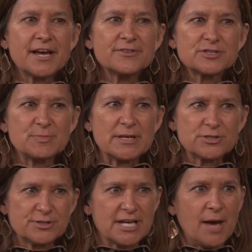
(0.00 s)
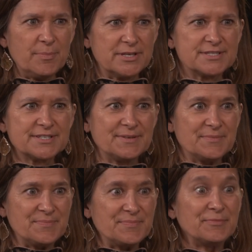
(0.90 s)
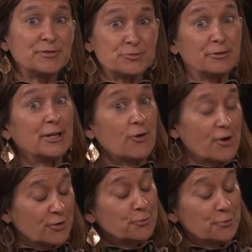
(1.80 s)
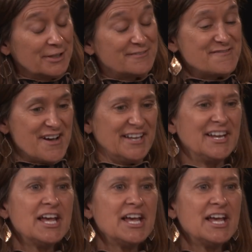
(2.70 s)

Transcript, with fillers: other special topics which really are cool and fun.